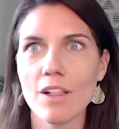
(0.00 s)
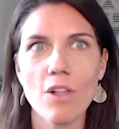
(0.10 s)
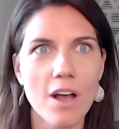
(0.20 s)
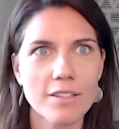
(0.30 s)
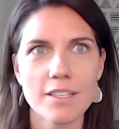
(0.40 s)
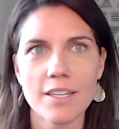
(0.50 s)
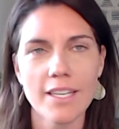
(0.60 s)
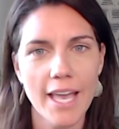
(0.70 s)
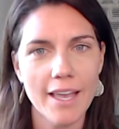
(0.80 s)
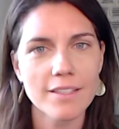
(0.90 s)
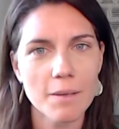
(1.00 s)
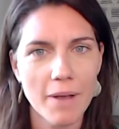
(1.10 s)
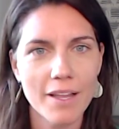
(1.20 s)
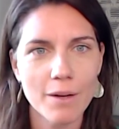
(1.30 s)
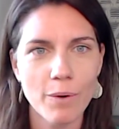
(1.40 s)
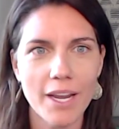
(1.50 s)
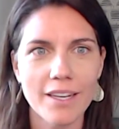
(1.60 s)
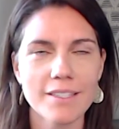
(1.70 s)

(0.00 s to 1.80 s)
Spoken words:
lost and in chaos about it, right?